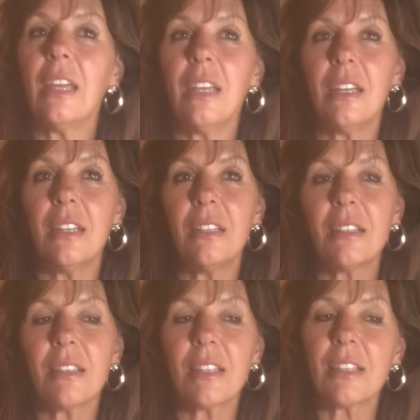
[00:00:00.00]

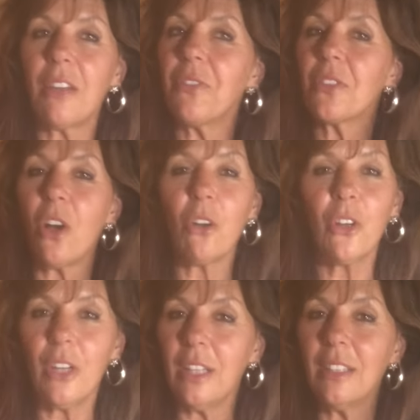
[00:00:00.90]
is the stuff is all
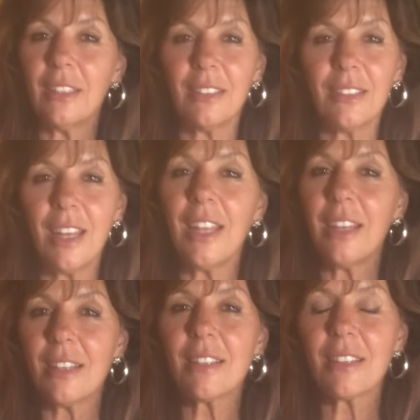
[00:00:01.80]
good. It
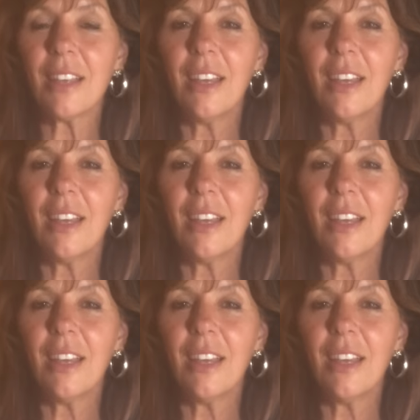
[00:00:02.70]
is.